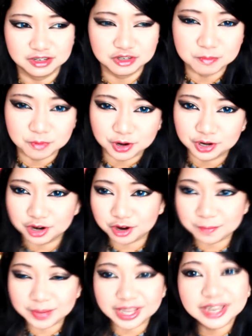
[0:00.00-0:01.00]

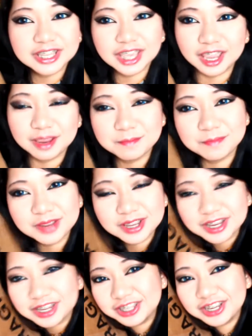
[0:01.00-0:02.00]
tomorrow but it came
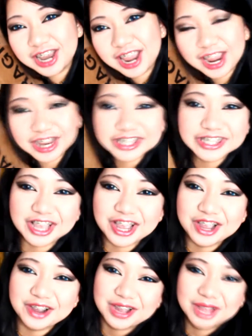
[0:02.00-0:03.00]
today so
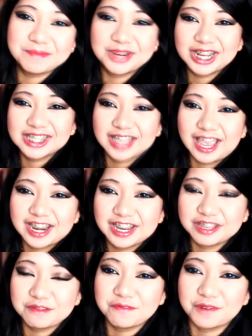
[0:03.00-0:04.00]
I'm really
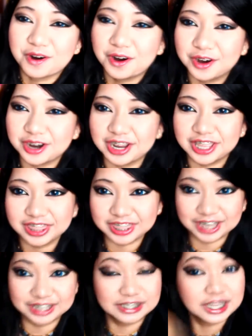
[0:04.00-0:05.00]
excited for
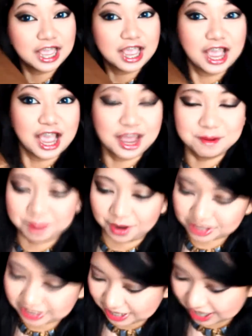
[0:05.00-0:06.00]
this
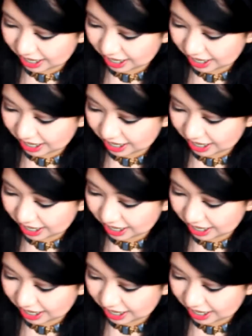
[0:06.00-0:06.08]
unboxing